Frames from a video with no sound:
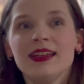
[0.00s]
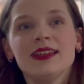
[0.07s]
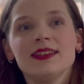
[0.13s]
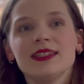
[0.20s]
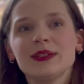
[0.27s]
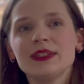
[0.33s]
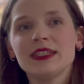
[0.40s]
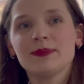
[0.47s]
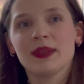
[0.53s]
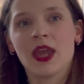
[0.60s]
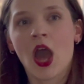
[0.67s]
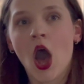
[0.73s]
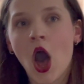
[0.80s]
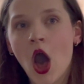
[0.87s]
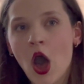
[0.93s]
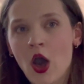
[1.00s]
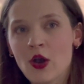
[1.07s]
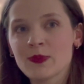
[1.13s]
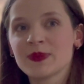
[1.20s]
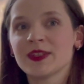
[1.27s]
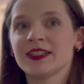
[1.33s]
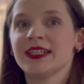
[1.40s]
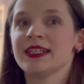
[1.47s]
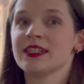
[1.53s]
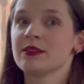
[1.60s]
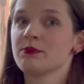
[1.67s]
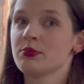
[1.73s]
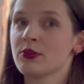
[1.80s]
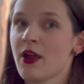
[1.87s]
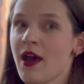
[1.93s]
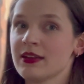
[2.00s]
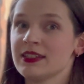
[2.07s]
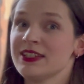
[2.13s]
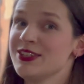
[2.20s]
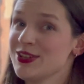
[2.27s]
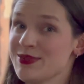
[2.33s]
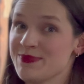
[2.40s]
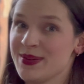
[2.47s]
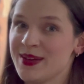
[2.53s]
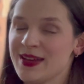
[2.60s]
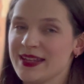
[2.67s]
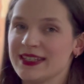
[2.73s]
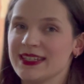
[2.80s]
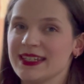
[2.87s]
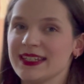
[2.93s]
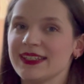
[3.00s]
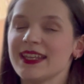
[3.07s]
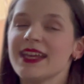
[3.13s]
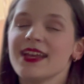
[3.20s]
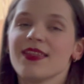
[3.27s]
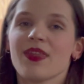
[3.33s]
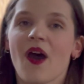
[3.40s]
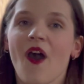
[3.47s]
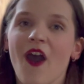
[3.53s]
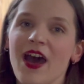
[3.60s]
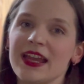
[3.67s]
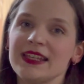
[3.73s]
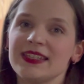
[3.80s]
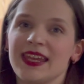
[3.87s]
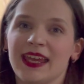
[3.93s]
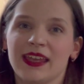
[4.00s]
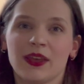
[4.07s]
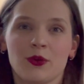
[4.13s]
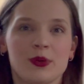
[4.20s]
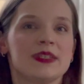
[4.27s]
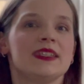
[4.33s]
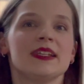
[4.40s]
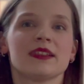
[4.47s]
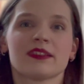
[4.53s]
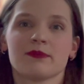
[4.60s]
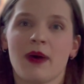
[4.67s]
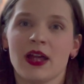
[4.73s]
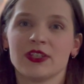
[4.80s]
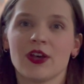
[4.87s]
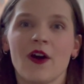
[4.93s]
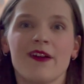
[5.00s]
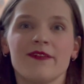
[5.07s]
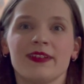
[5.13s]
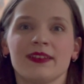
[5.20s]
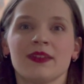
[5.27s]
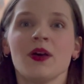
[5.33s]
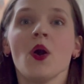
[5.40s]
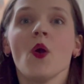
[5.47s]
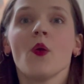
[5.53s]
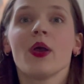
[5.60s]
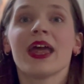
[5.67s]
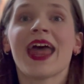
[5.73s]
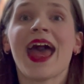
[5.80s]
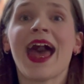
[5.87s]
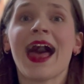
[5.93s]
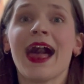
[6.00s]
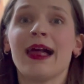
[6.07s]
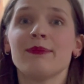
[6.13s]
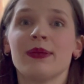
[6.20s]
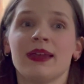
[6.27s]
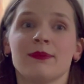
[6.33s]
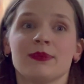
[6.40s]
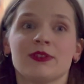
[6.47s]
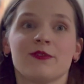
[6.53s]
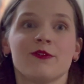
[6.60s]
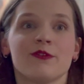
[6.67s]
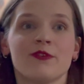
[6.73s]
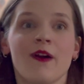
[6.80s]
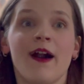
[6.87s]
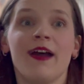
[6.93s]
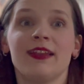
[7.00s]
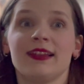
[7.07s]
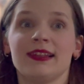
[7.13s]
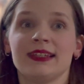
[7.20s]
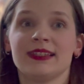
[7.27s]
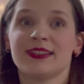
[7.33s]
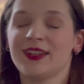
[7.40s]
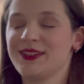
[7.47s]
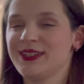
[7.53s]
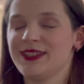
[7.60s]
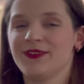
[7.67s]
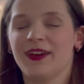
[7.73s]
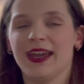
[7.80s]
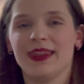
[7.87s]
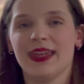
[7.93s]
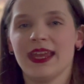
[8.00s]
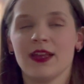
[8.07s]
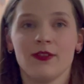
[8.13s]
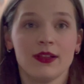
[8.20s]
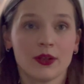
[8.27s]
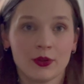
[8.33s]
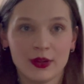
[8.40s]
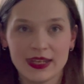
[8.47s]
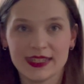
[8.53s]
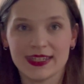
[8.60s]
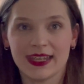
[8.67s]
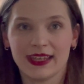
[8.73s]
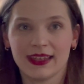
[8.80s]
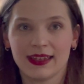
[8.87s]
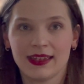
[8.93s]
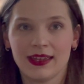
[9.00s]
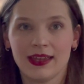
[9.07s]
So Jimmy hopes that his brand new purchase, the high-tech QYZN Smart Oven, will help him to finally satisfy the Evil Critic.